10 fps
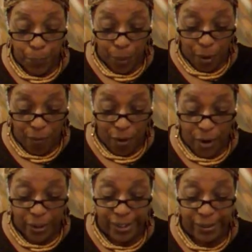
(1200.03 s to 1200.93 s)

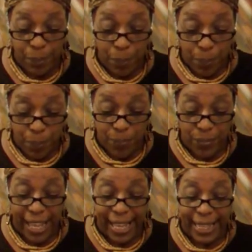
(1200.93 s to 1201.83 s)
perverted
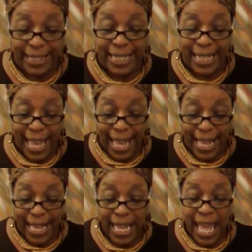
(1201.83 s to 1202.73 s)
and
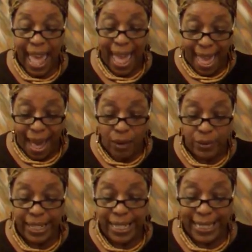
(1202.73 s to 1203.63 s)
lay
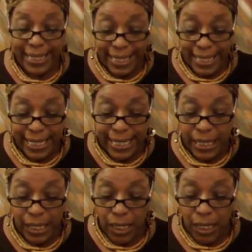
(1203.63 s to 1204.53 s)
out
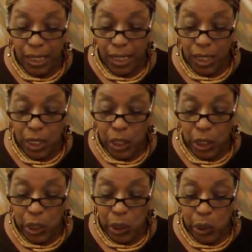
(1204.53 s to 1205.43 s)
in
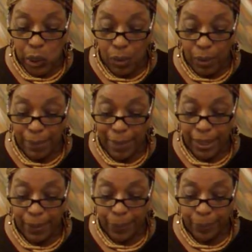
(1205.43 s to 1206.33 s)
wait a
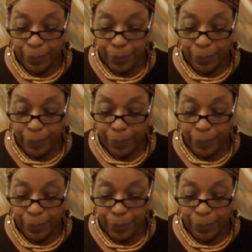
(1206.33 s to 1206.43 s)
minute